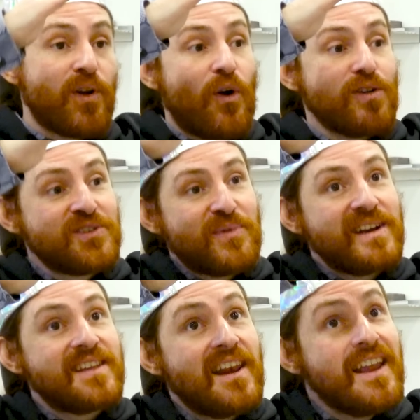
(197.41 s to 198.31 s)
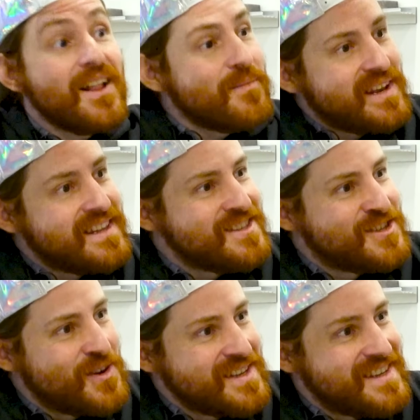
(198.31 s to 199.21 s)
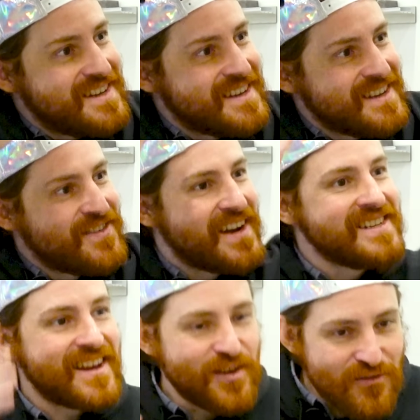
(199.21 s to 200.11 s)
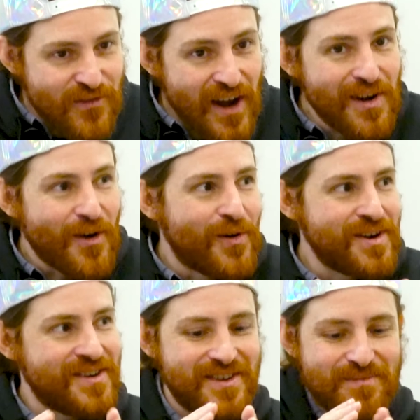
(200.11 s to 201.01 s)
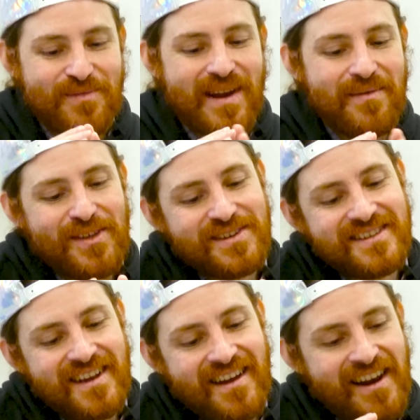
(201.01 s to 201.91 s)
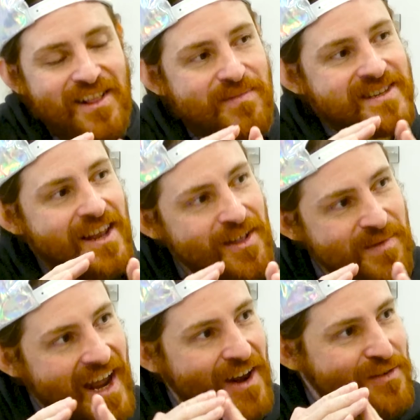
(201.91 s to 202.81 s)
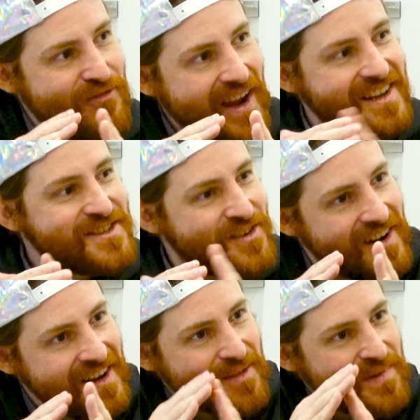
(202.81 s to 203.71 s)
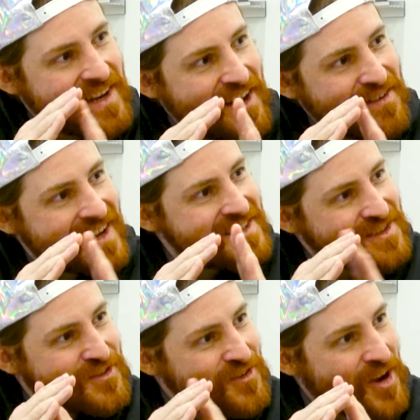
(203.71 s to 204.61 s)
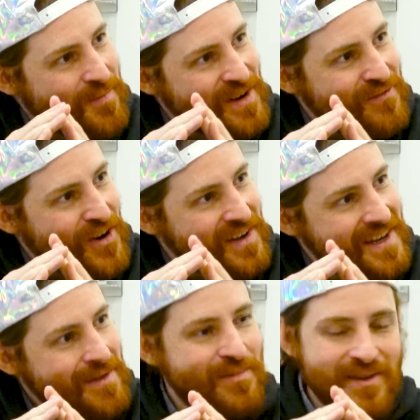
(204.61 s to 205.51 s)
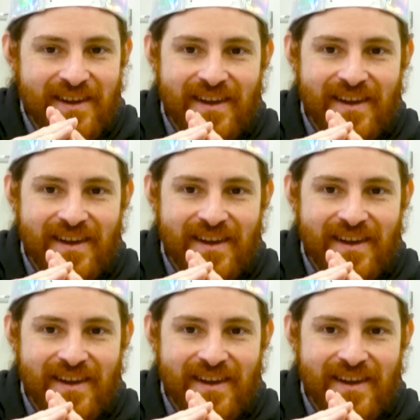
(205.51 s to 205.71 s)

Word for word: But also when it's a little bit disjointed, right? It's like you're very ordered, but maybe there's it's a little bit out of phase, or a little bit kind of like screwed up at the very tip.